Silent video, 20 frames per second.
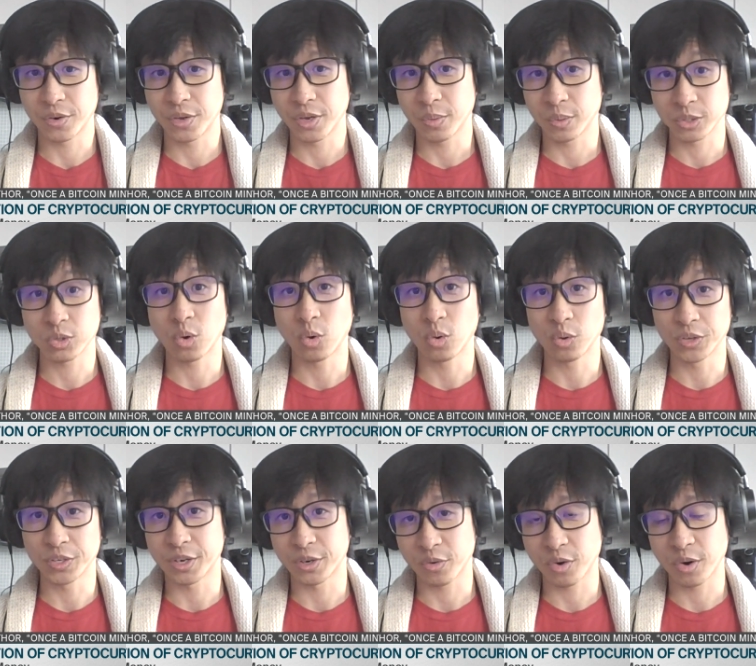Korea was
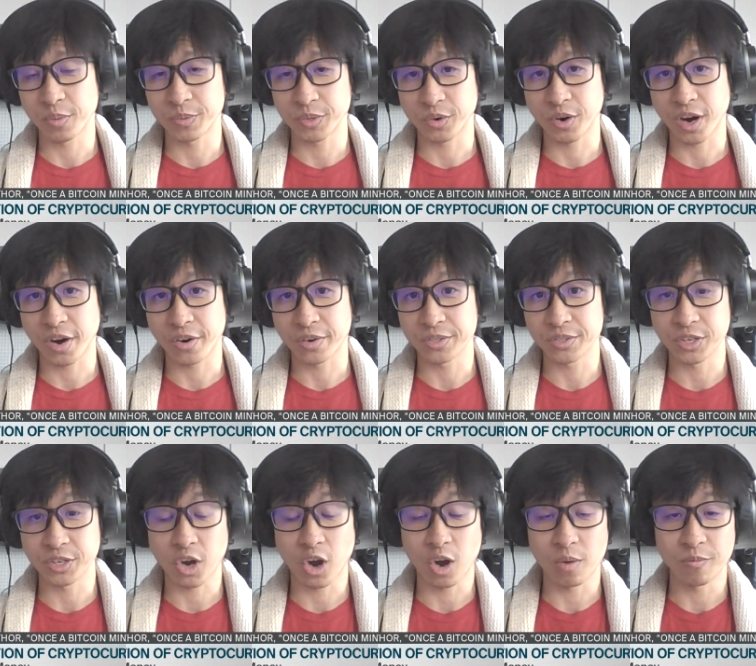holding a
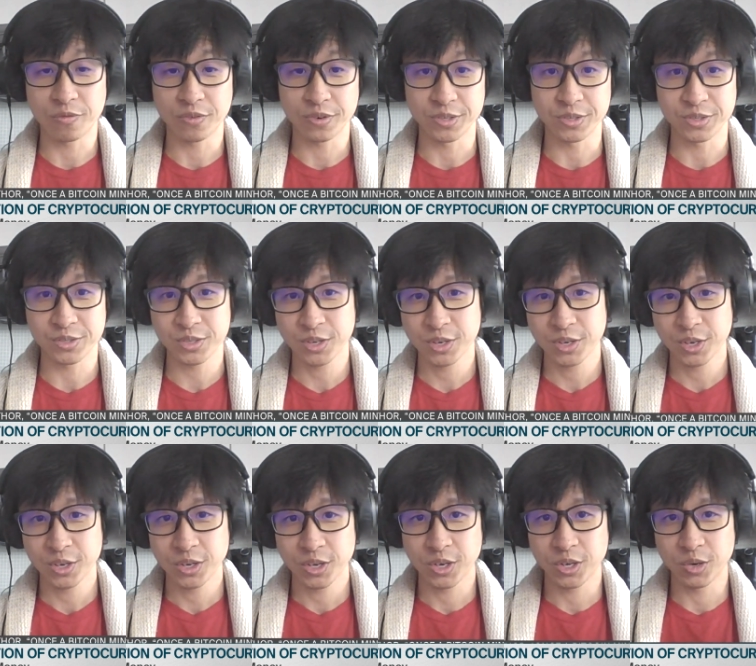cryptocurrency conference.
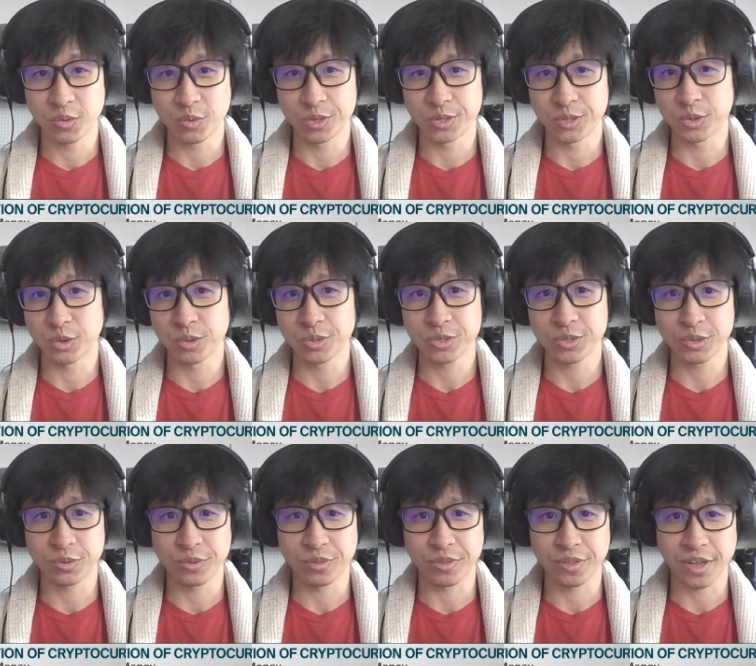It was
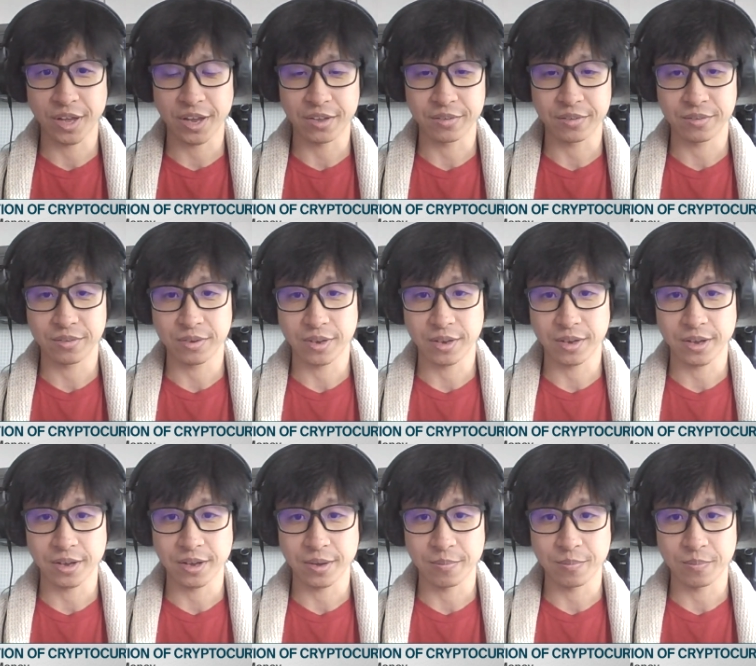also that
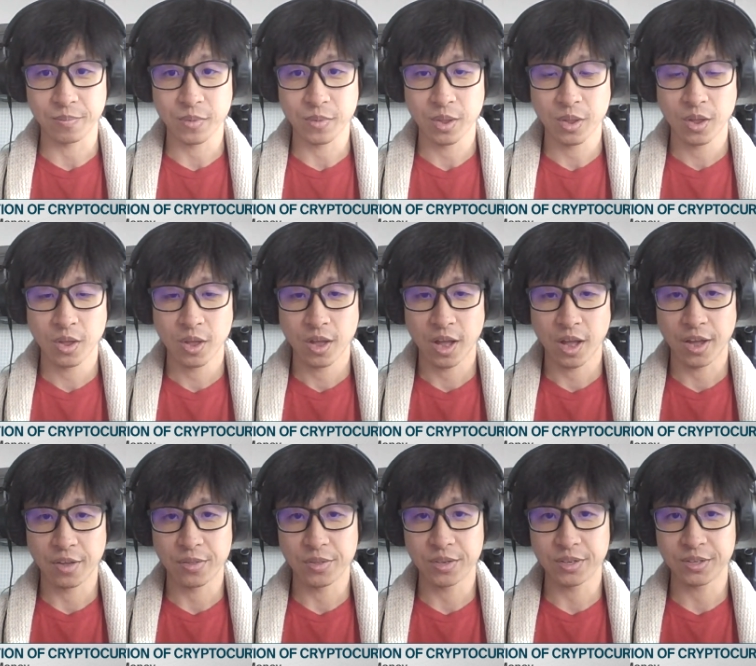um,
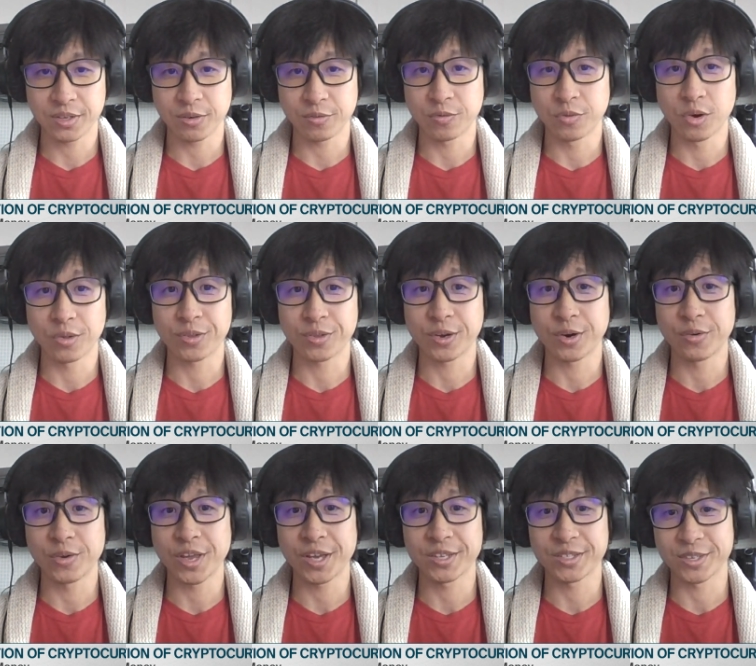I think of North
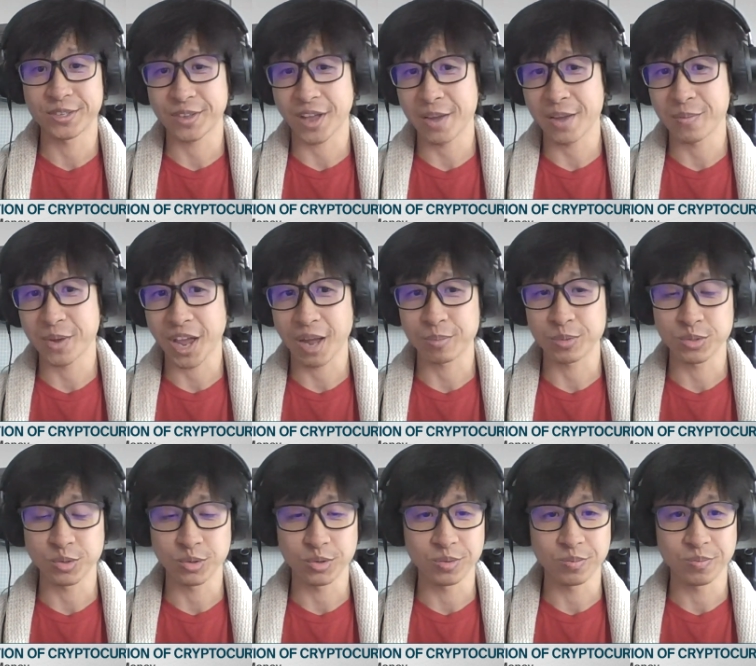Korea as a time
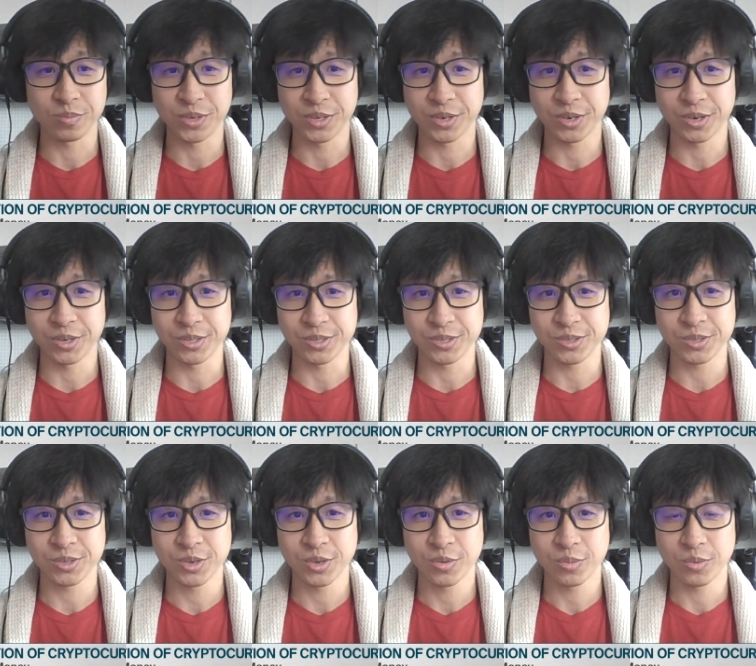capsule
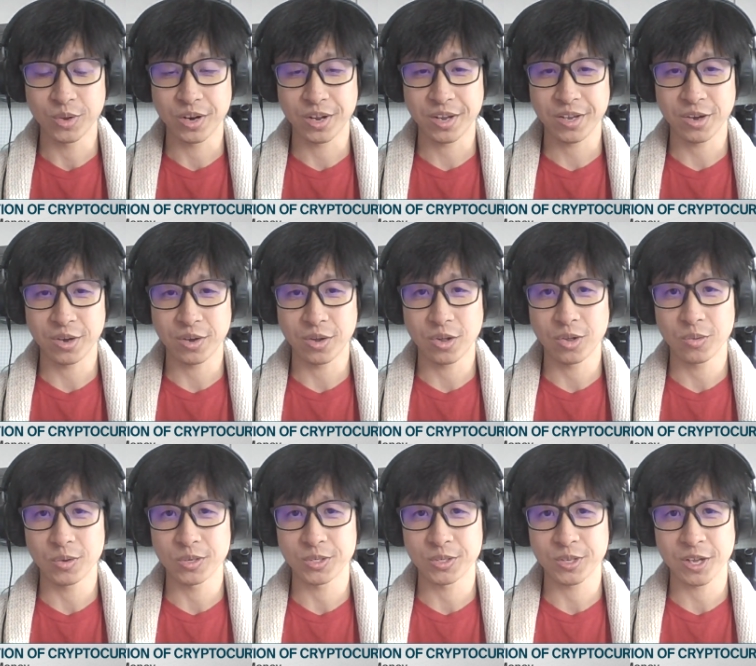because when I
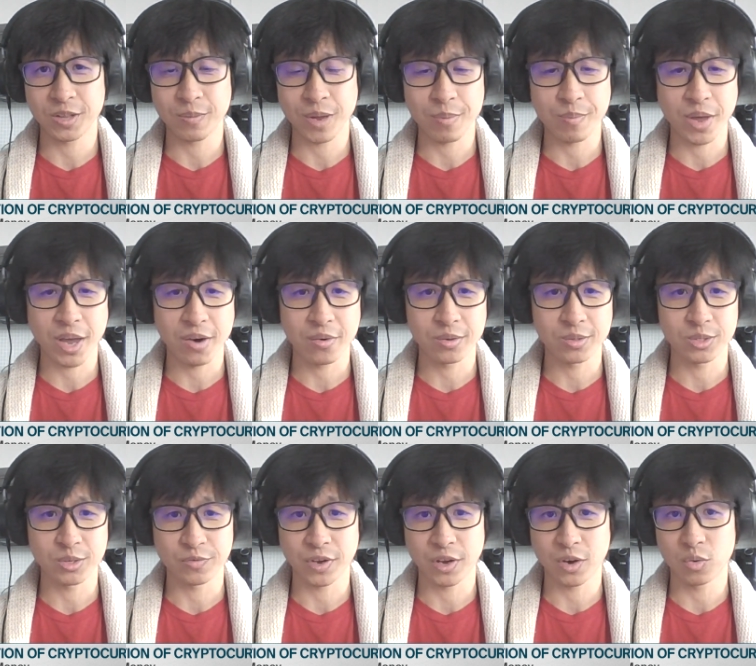always tell my
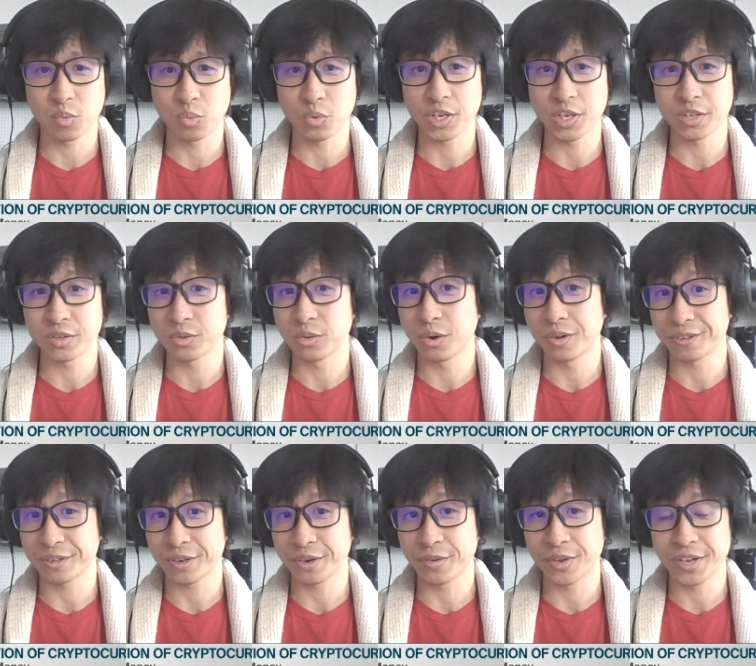parents of how weird
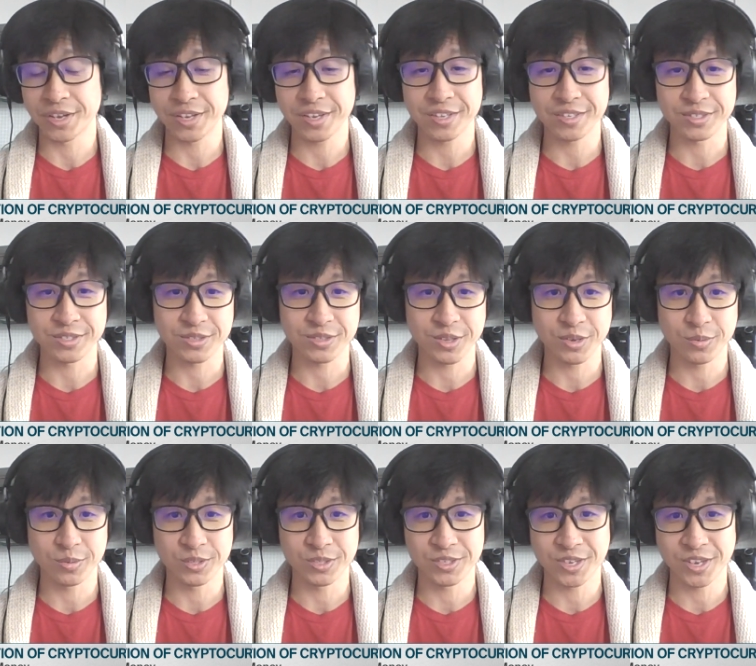North Korea is, they
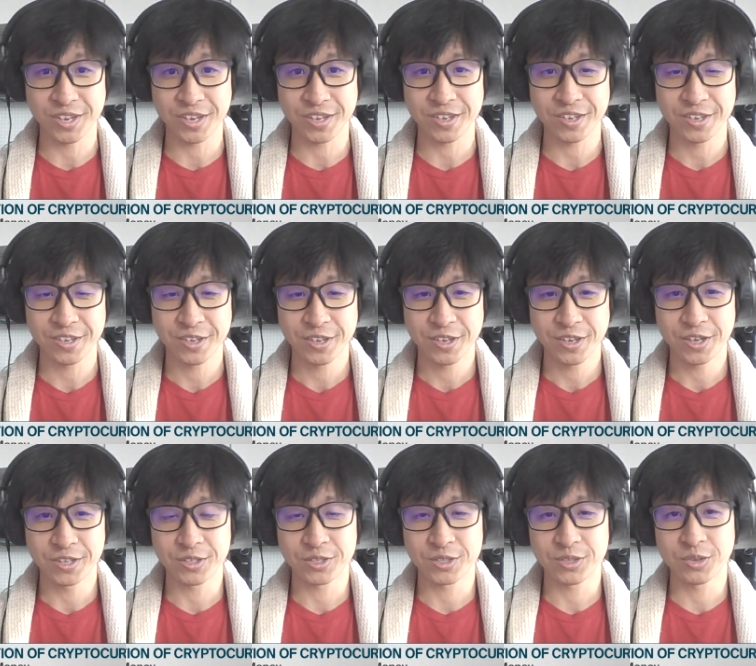would say,
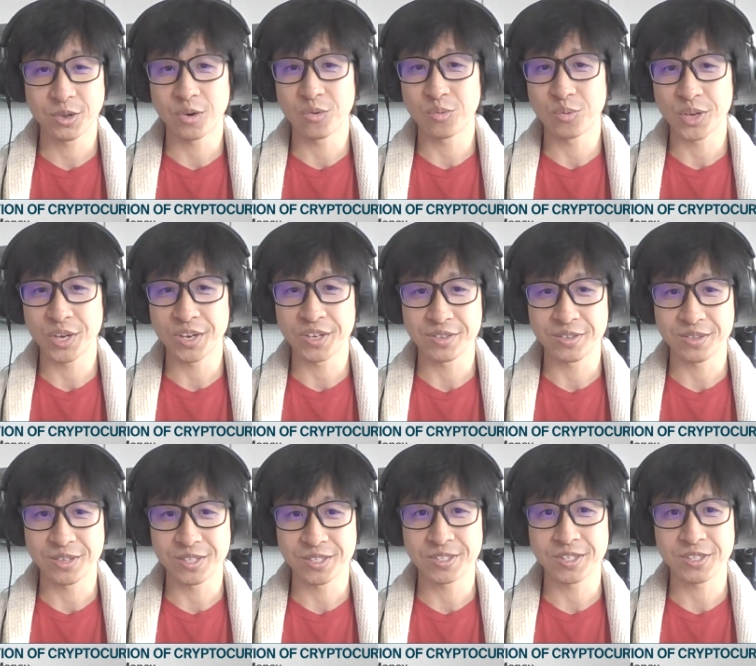"It's not weird.
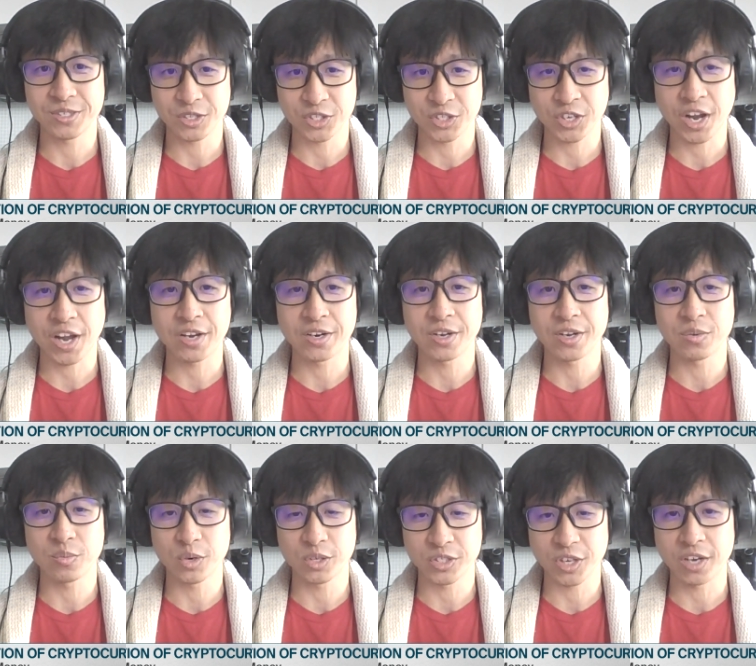This is the China
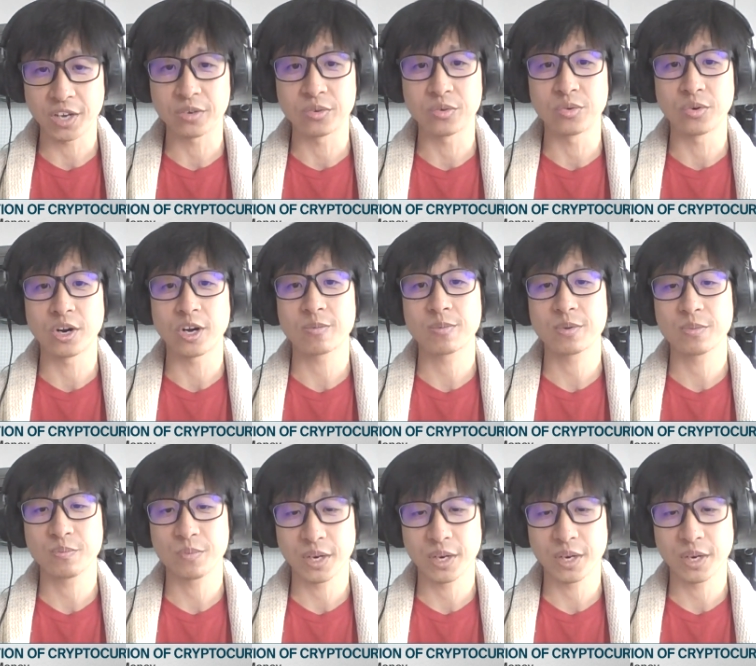in which I grew up."